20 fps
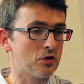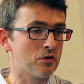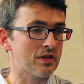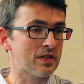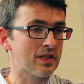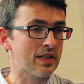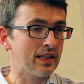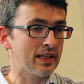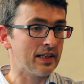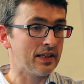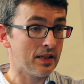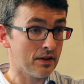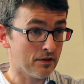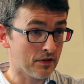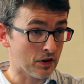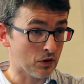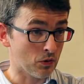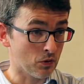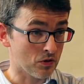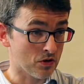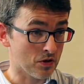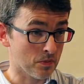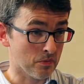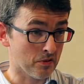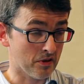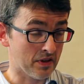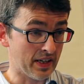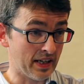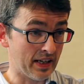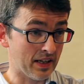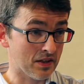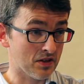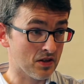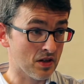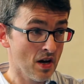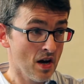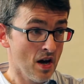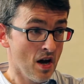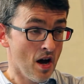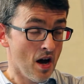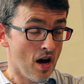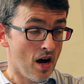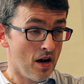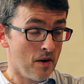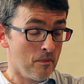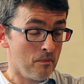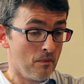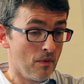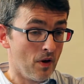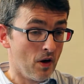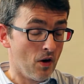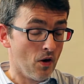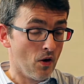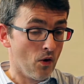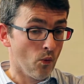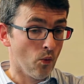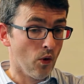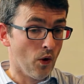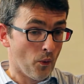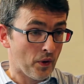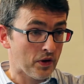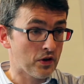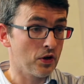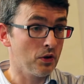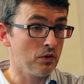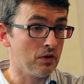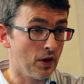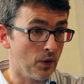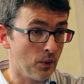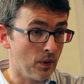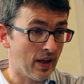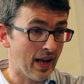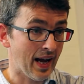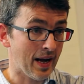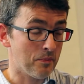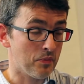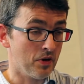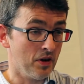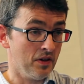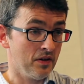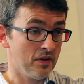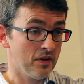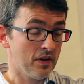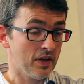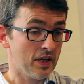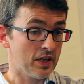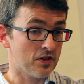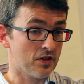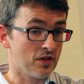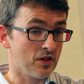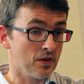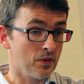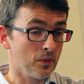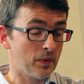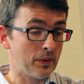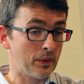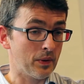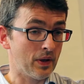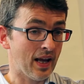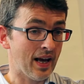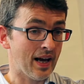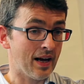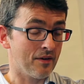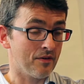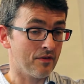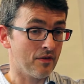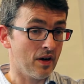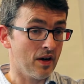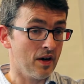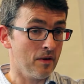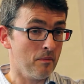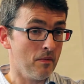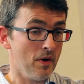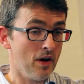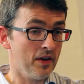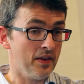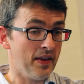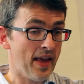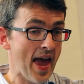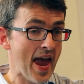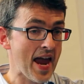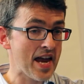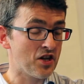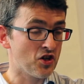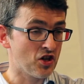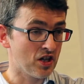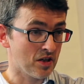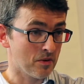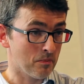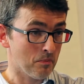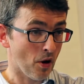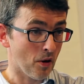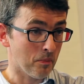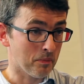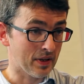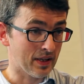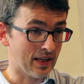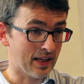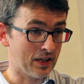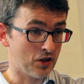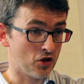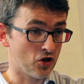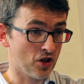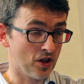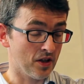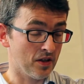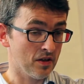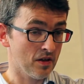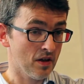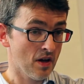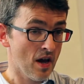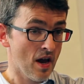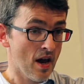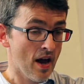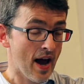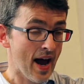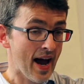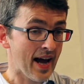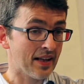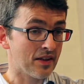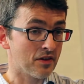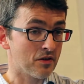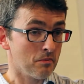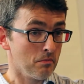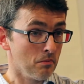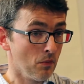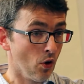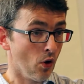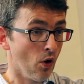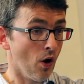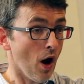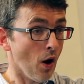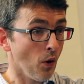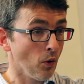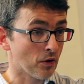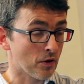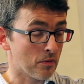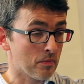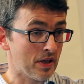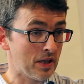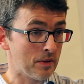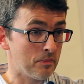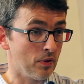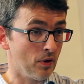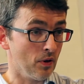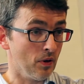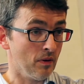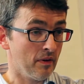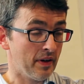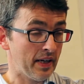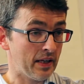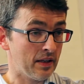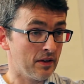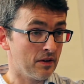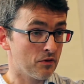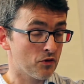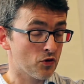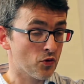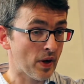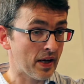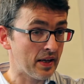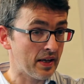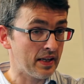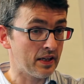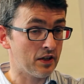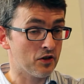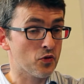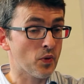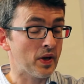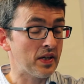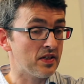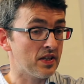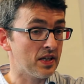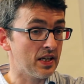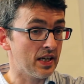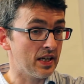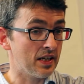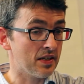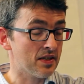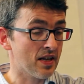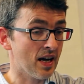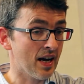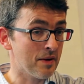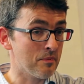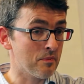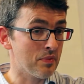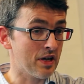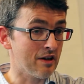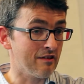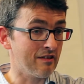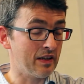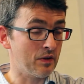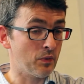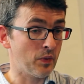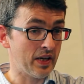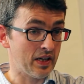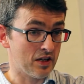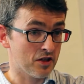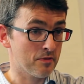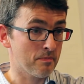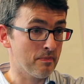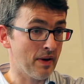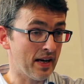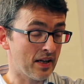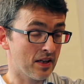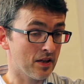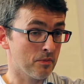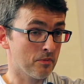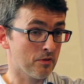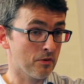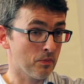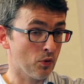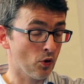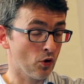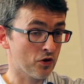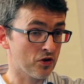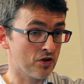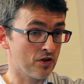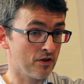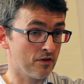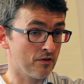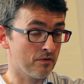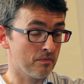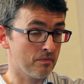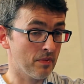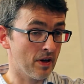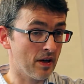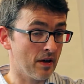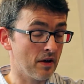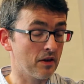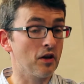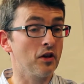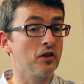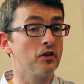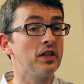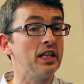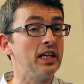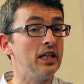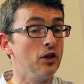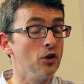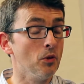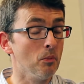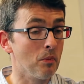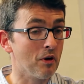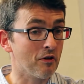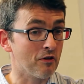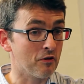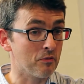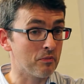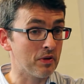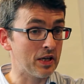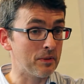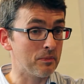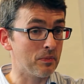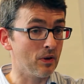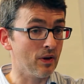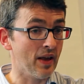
is clearly difficult to predict. What we do know will happen is that we will have an ageing population and more older people. In the 20-year time period, we expect the proportion of the number of people